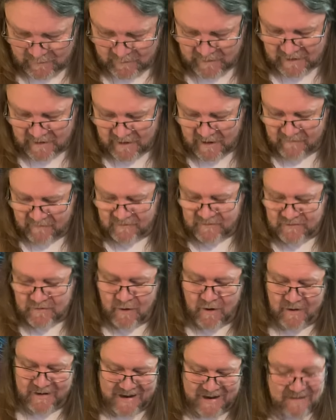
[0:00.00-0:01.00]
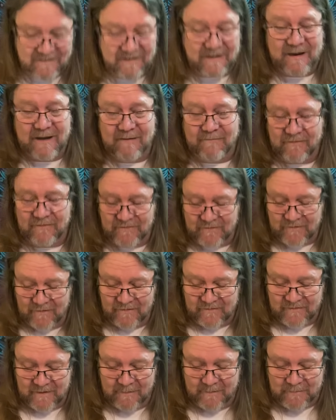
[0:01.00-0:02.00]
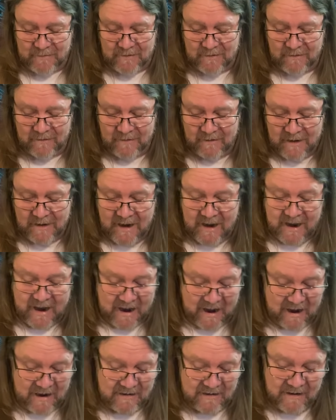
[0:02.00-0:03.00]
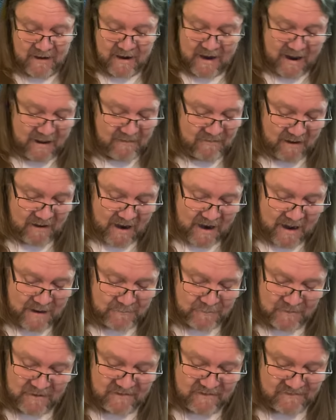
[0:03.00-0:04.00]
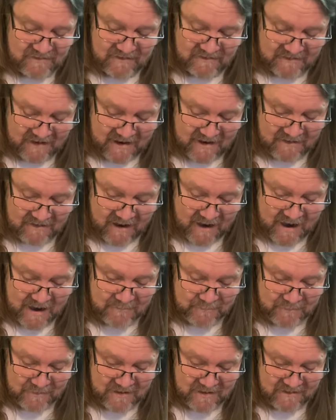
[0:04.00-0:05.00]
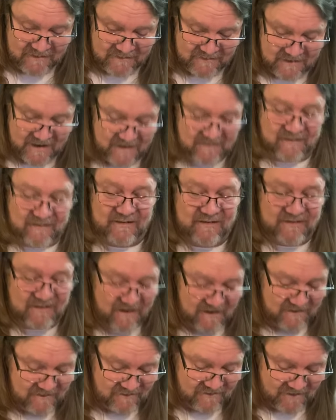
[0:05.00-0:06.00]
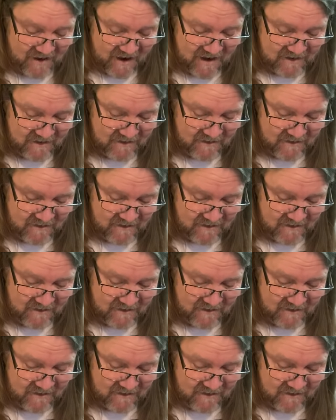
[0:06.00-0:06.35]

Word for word: When the lover's card and the devil shows up here, and, and the high priestess and the high priest, and the sun shining